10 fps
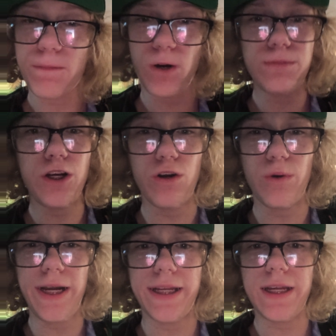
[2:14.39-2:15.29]
Well, I'm gonna
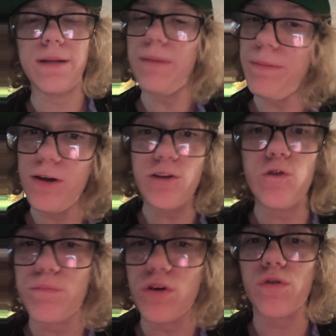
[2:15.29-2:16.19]
read it, and maybe I'll
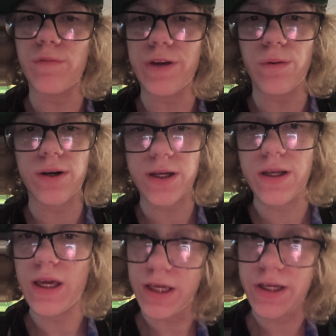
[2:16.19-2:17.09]
do a book review on
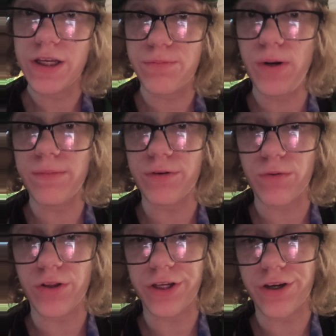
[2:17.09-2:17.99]
it. It's probably
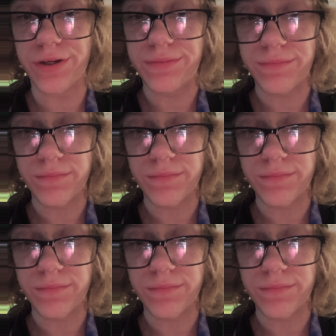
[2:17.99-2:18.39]
really good.